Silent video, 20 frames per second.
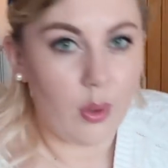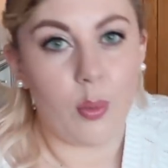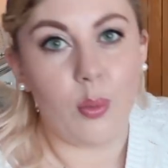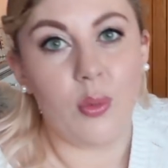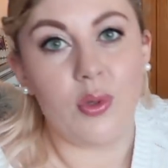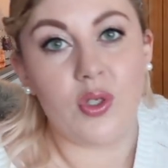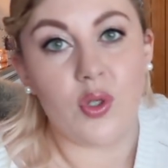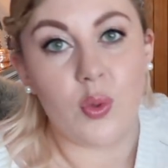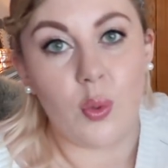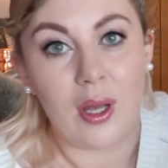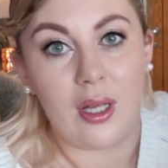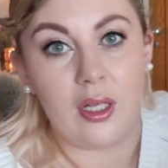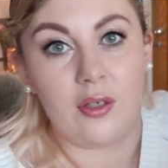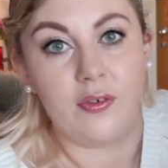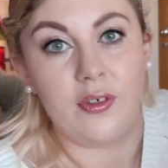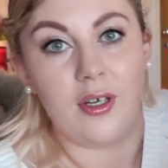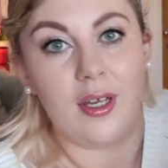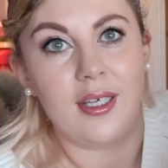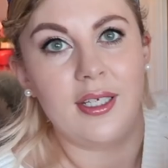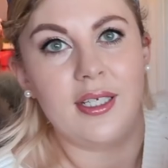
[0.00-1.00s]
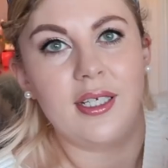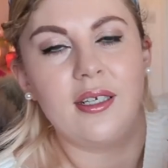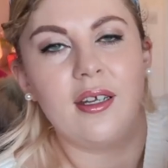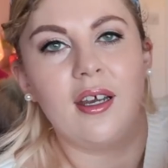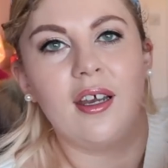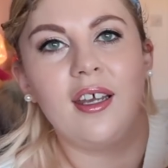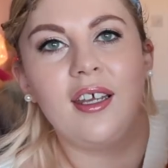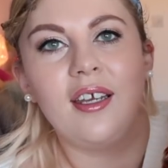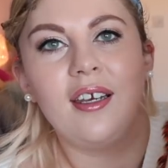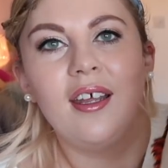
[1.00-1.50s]
one was
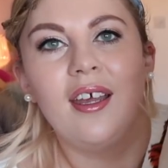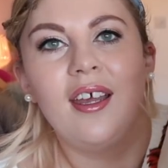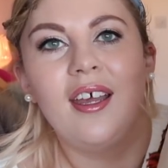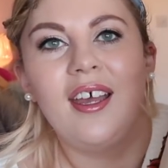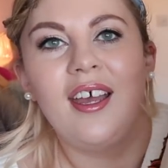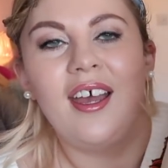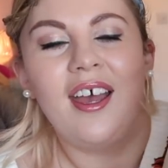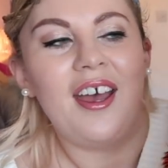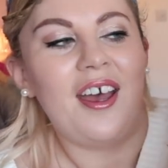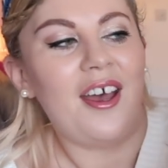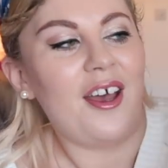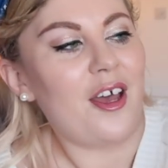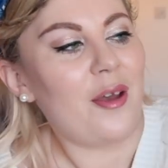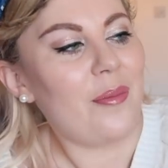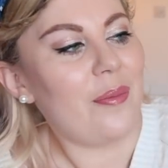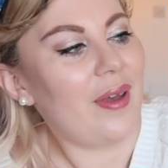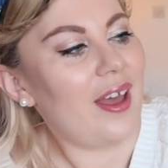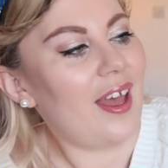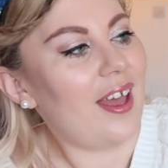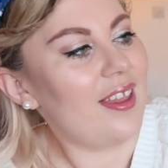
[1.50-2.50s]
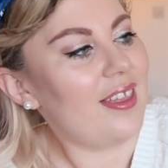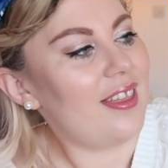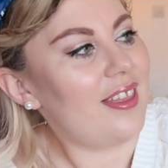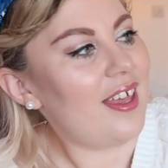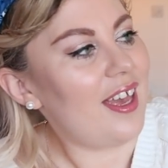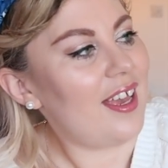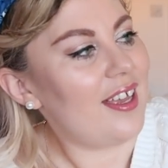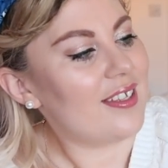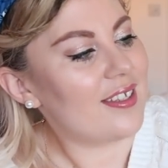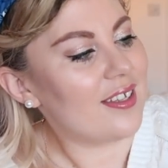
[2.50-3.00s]
$12.99. And
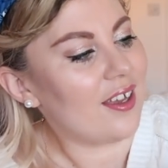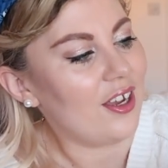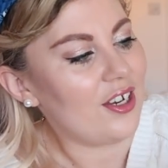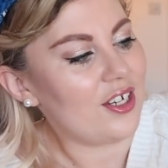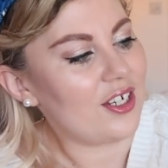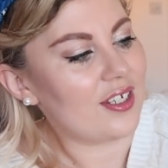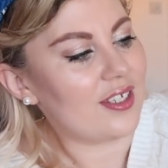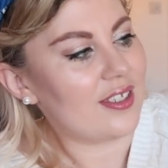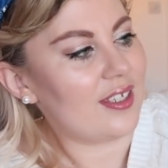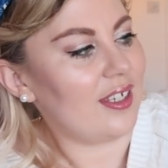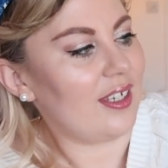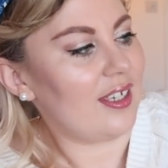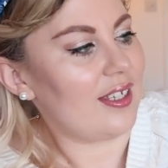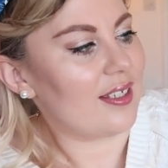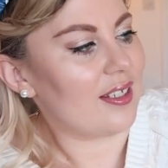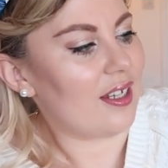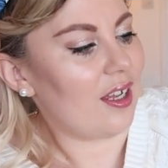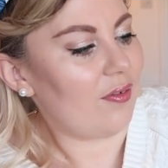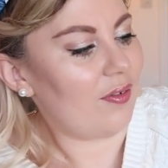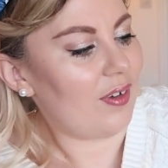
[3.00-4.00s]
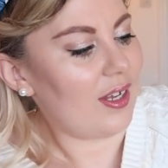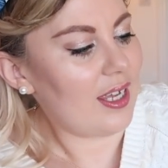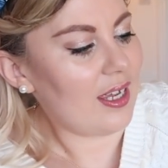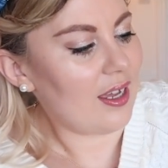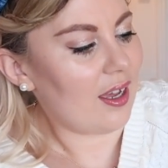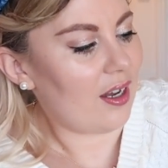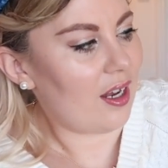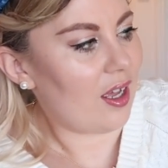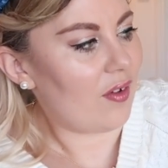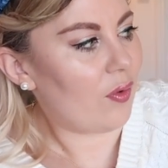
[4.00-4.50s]
this I just think is
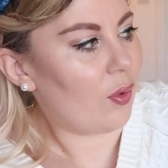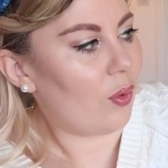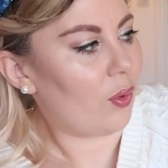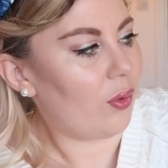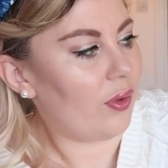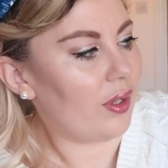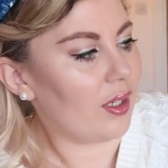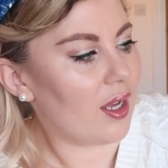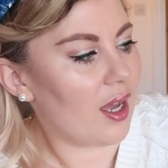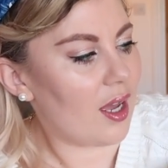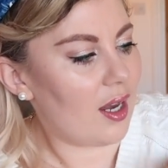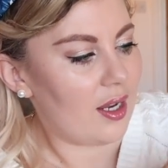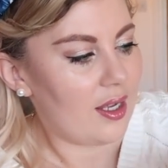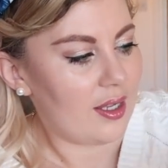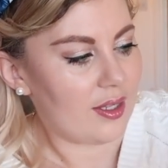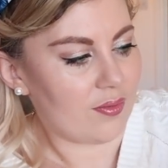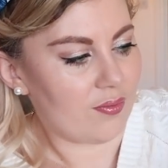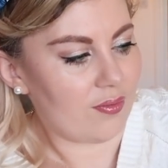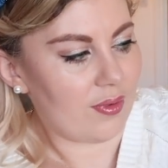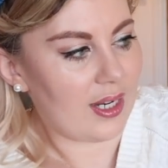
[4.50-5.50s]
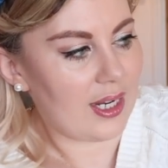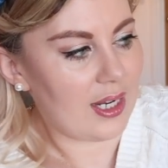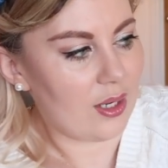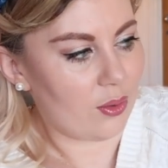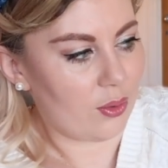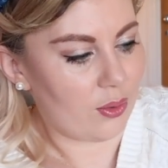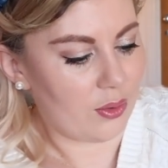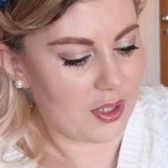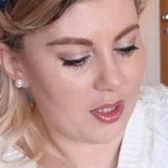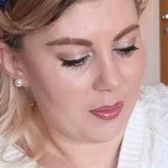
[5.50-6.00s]
lovely. I love all the colours, really
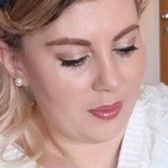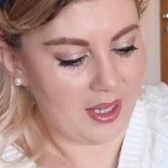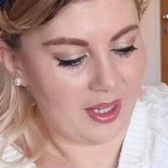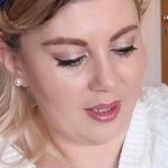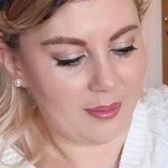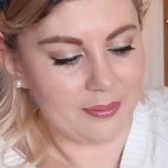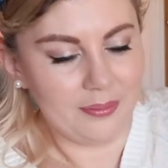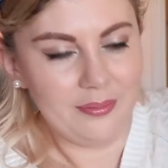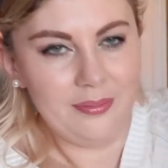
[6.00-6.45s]
autumny.